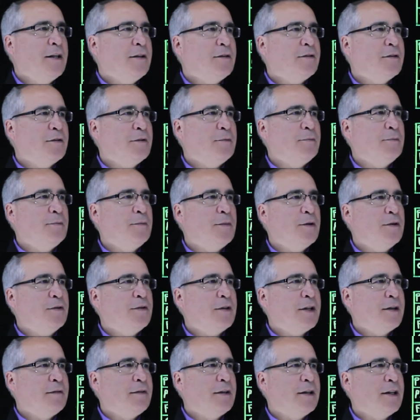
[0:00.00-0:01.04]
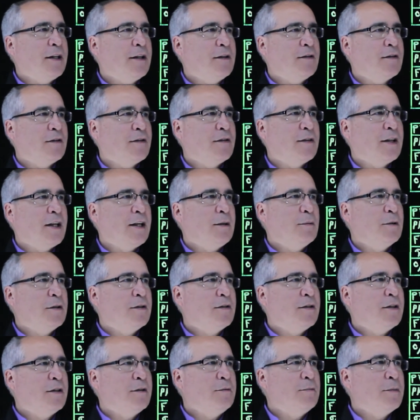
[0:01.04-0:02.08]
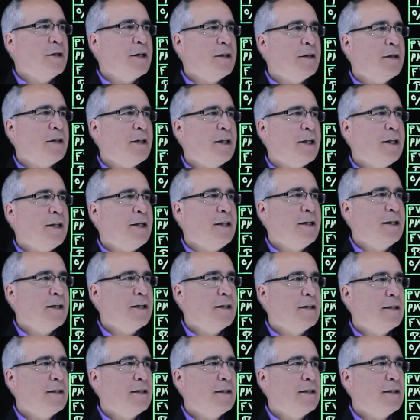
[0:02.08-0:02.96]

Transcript: So most everything's the same. It's still monthly.